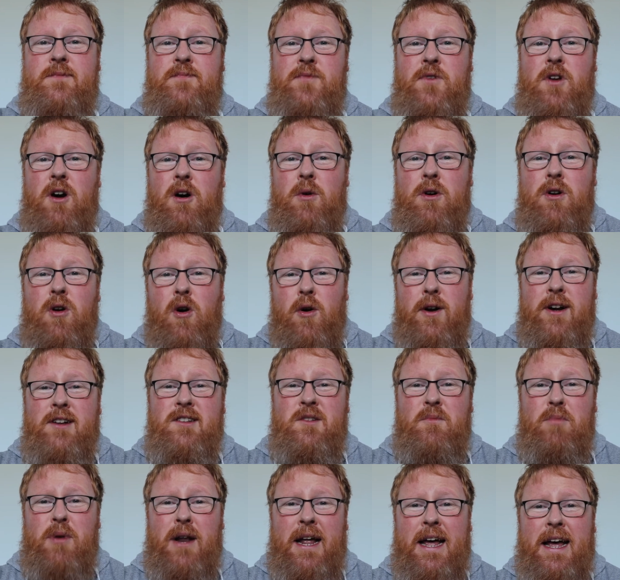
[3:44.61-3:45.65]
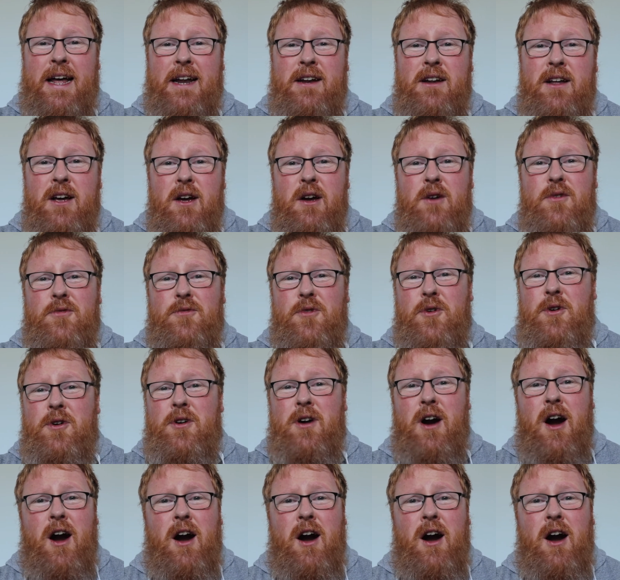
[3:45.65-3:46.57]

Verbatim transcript: go according to plan for